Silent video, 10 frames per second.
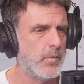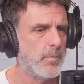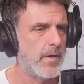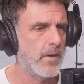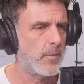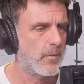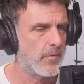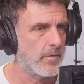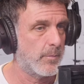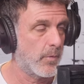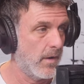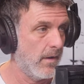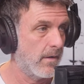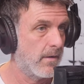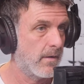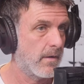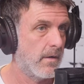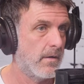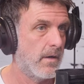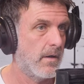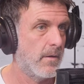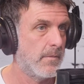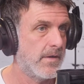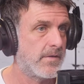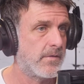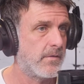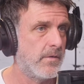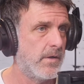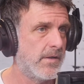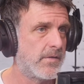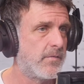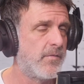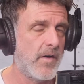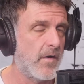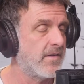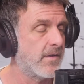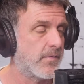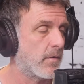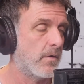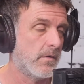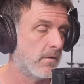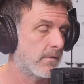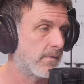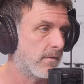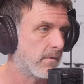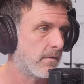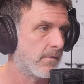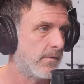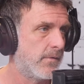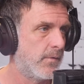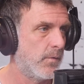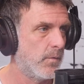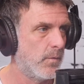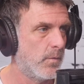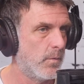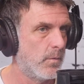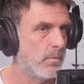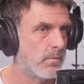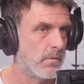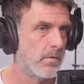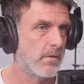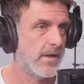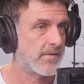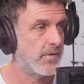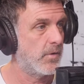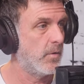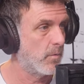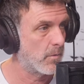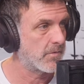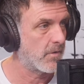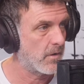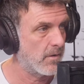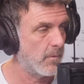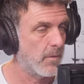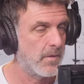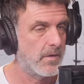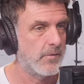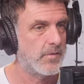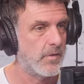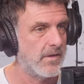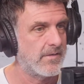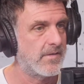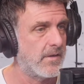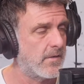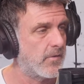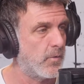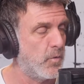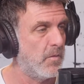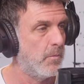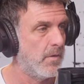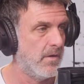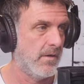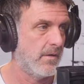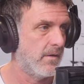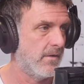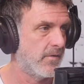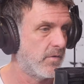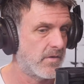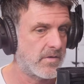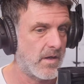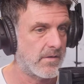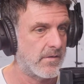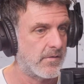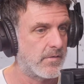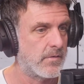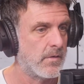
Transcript: pet owners a break, it's very difficult to execute what we're talking about because your instinct as a human being is you just got this